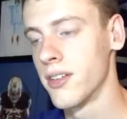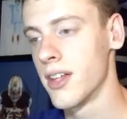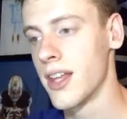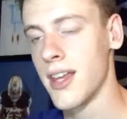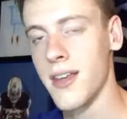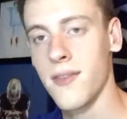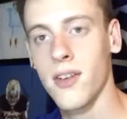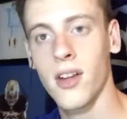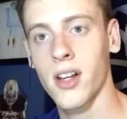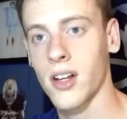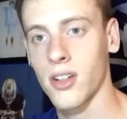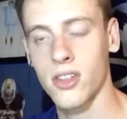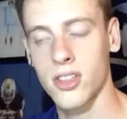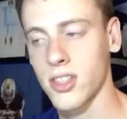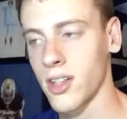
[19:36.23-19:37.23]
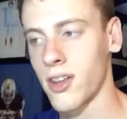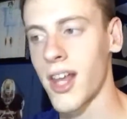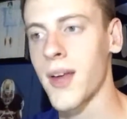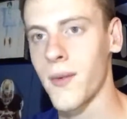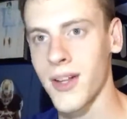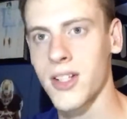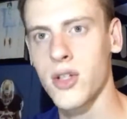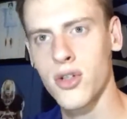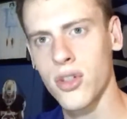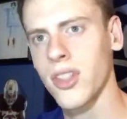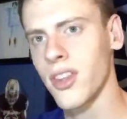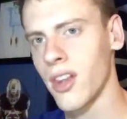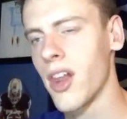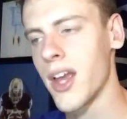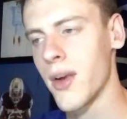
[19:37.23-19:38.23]
even like just the lightweights. Usually
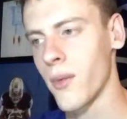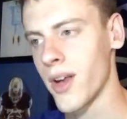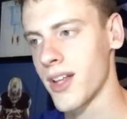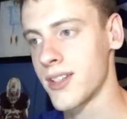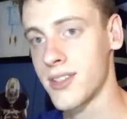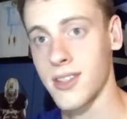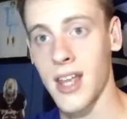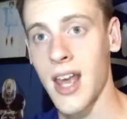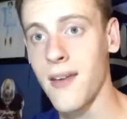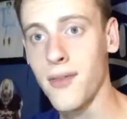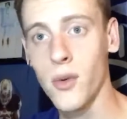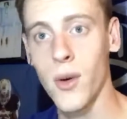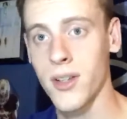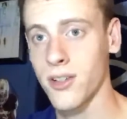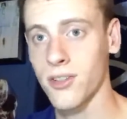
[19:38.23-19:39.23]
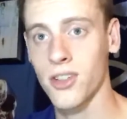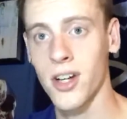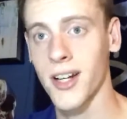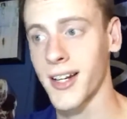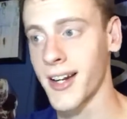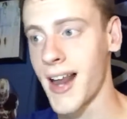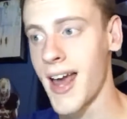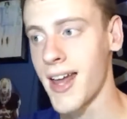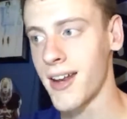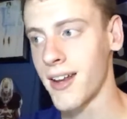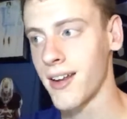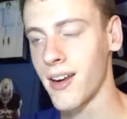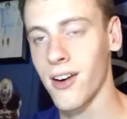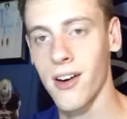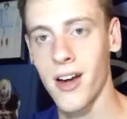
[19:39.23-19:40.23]
the lightweights. The heavyweights are trying to get at it,
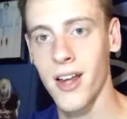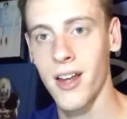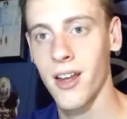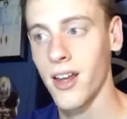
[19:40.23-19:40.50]
all right?